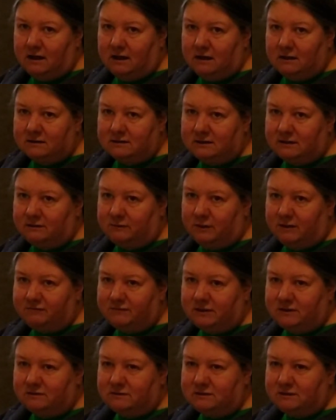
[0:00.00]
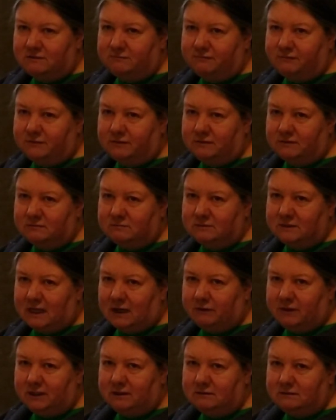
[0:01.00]
Did you have to use it for
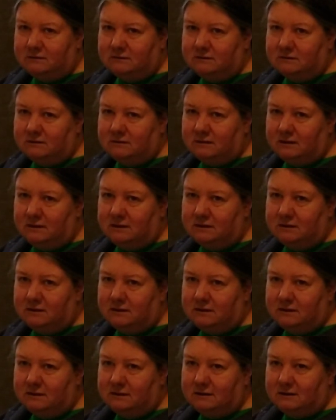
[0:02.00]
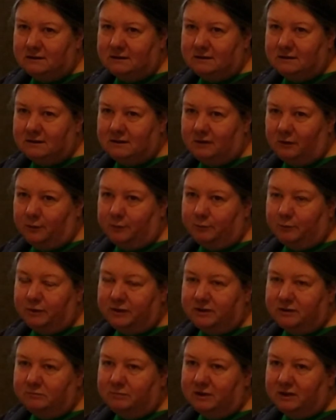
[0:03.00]
county? Or were
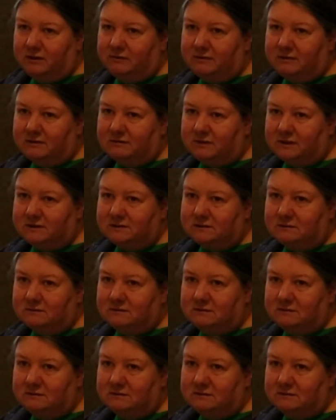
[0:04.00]
you below the threshold?